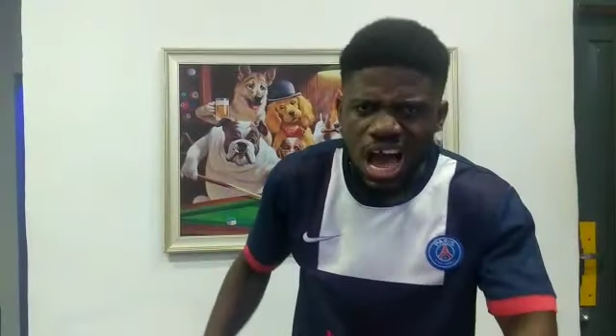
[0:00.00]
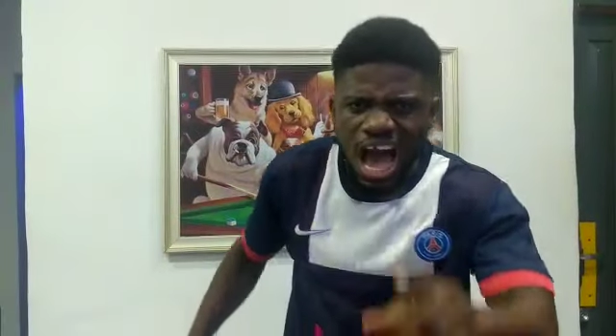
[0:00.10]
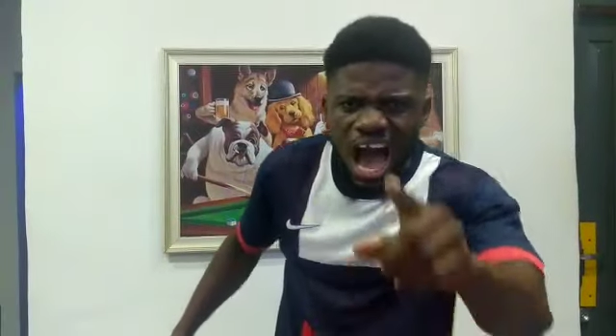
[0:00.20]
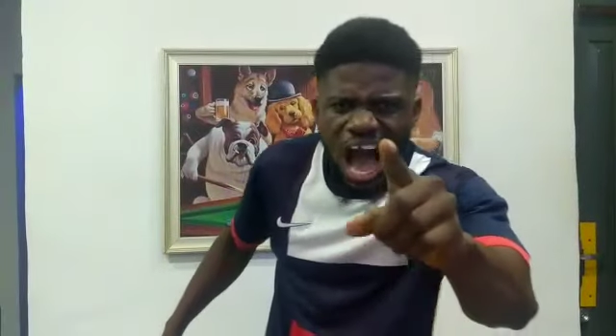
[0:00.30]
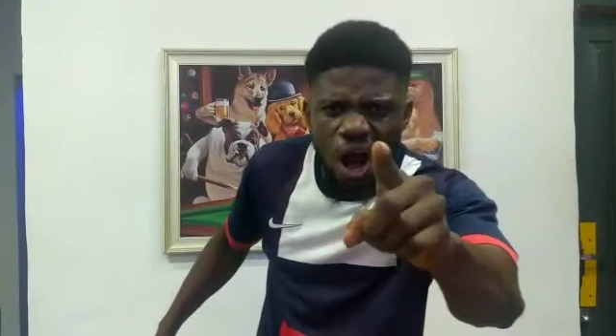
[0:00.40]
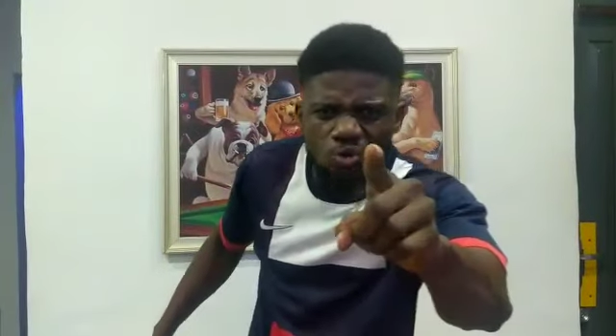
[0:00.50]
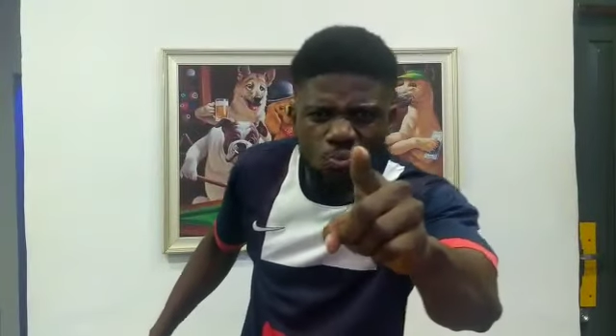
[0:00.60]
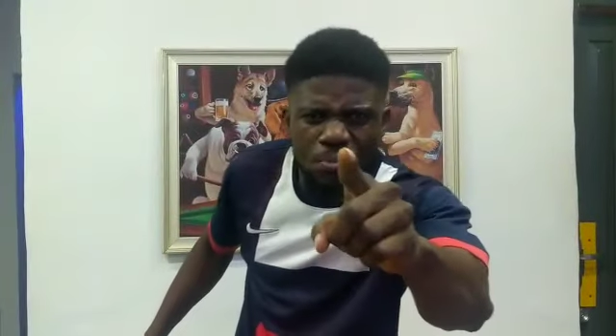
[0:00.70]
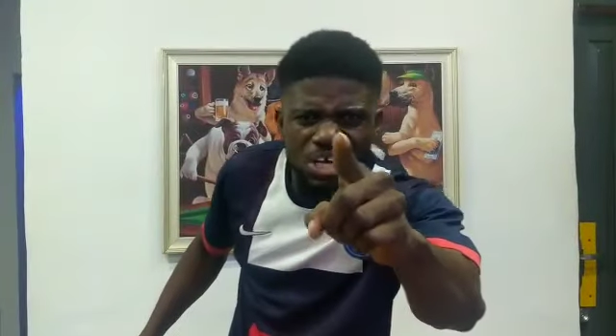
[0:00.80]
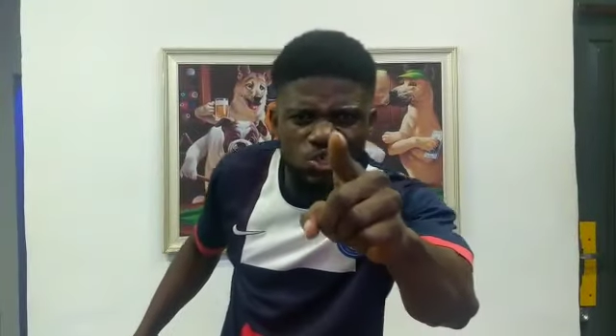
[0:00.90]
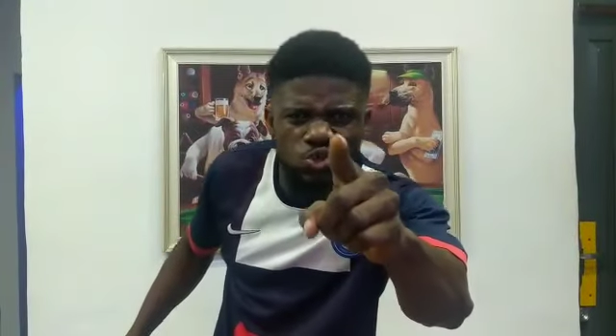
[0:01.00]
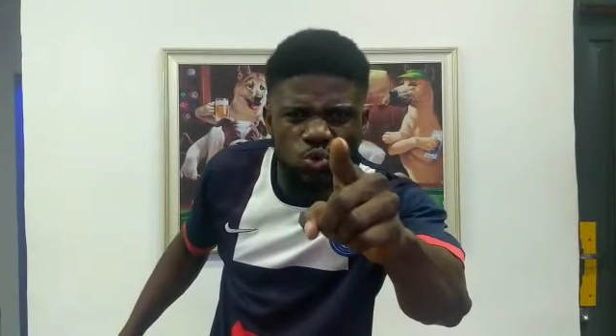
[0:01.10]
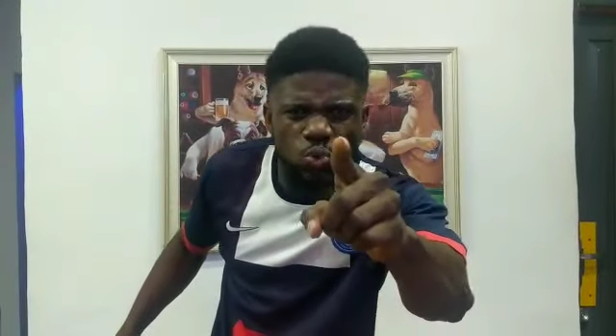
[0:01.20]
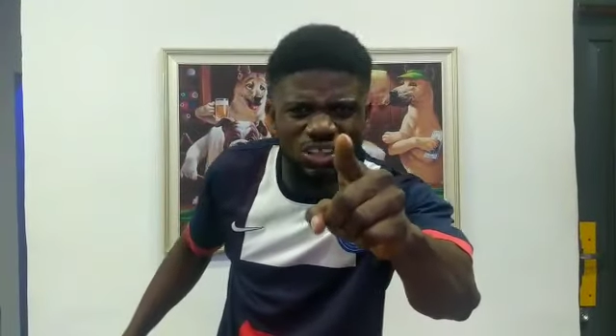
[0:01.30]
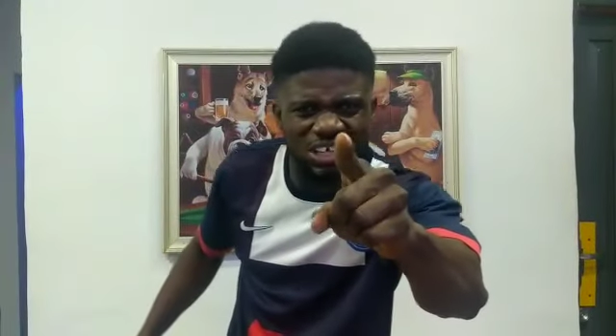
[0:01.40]
I will make sure
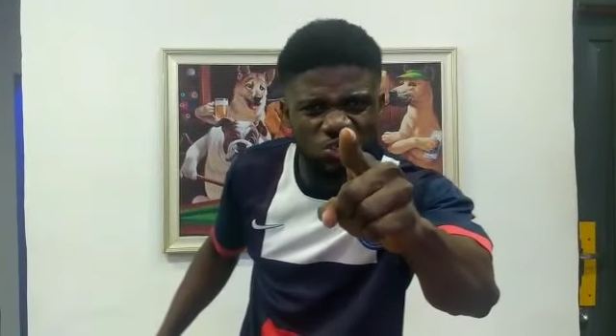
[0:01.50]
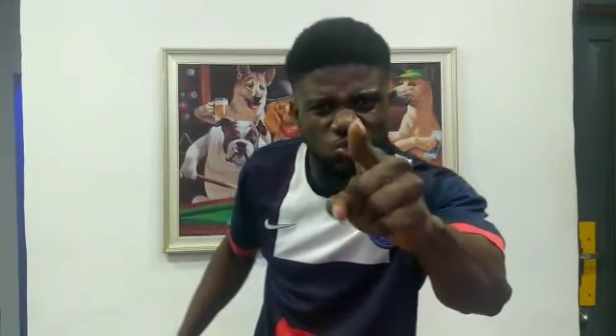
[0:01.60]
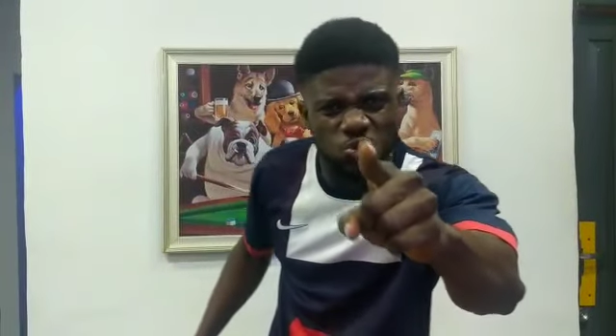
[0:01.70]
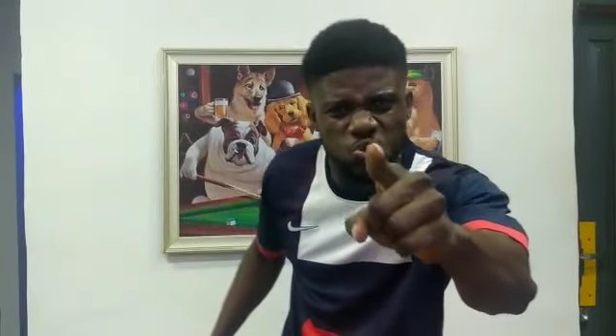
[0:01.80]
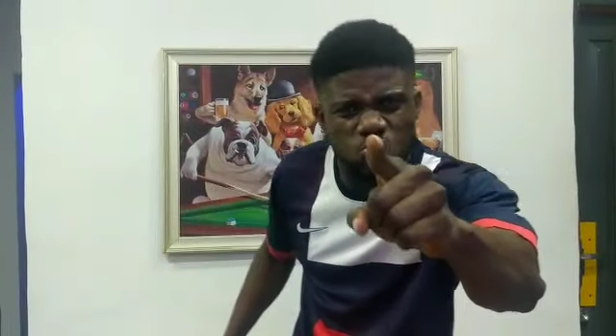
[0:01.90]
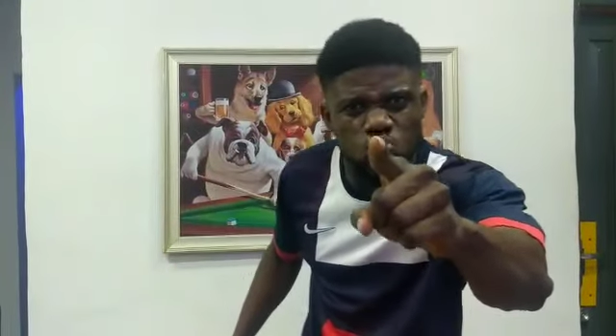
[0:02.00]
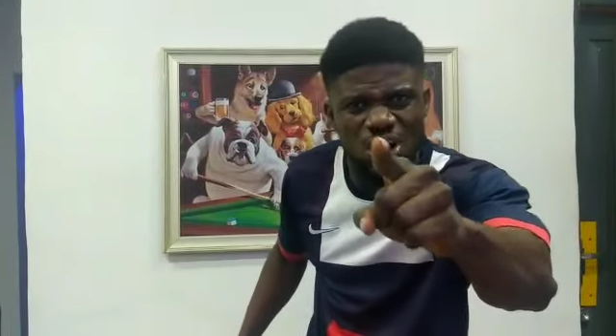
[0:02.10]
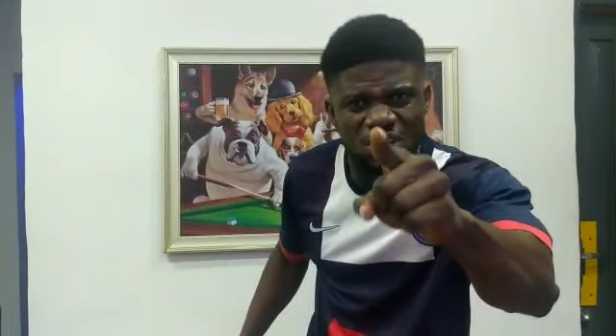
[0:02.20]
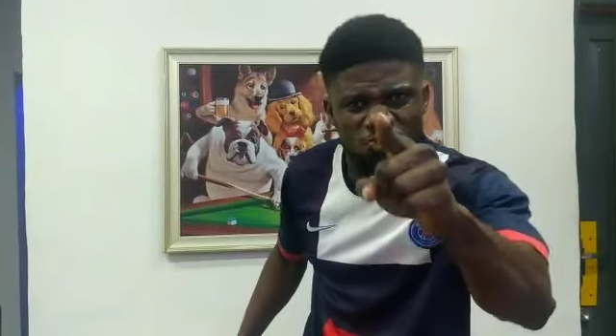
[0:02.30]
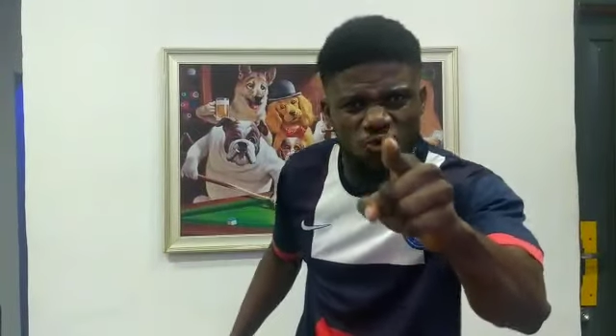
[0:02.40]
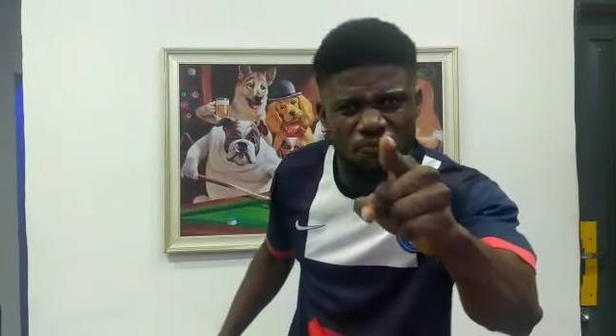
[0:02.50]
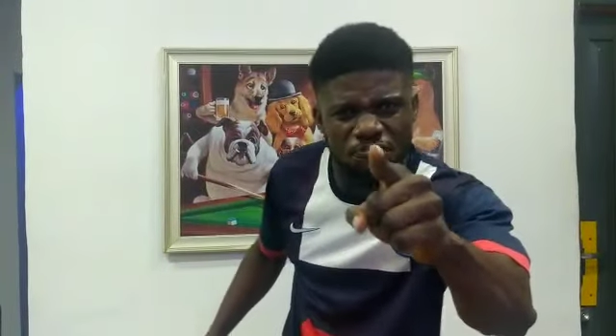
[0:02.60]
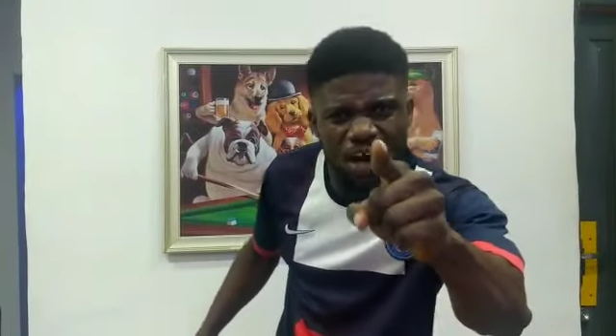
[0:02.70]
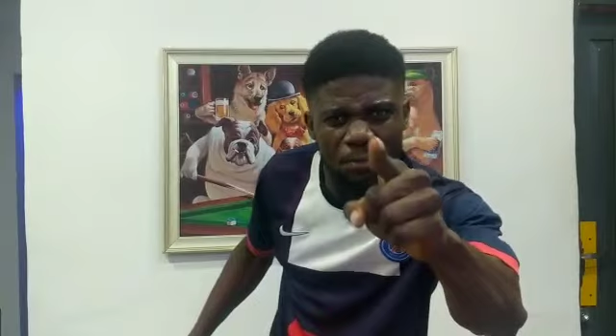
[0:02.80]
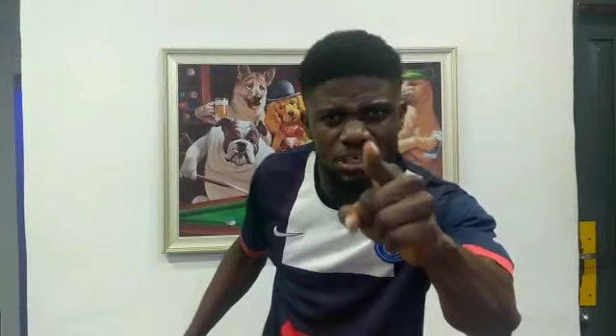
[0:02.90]
that you and your
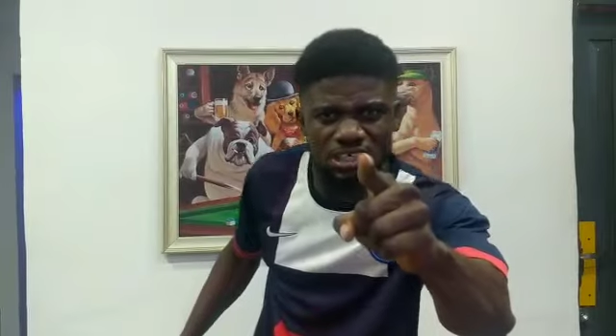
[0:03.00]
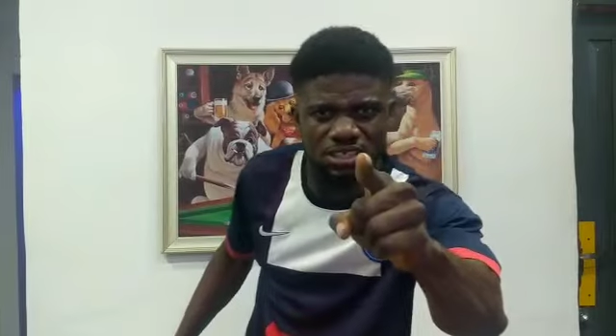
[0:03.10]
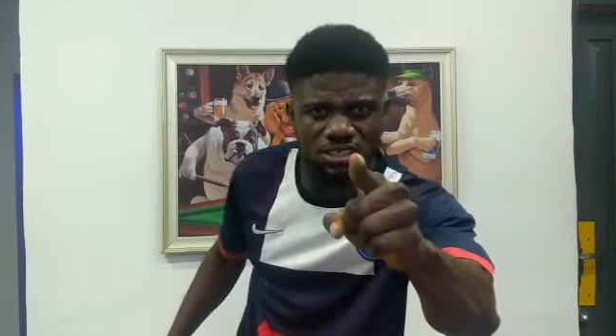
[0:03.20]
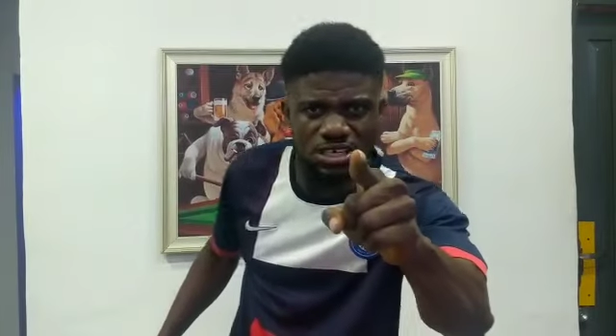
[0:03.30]
family